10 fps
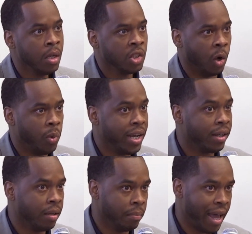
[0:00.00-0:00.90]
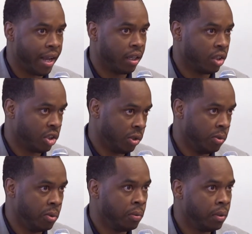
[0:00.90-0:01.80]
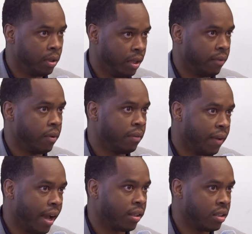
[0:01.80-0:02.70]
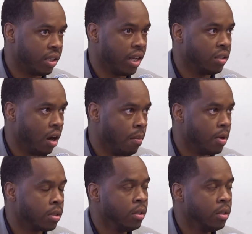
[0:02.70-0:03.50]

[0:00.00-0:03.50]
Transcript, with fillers: So we are combating two different factors at Chalmers.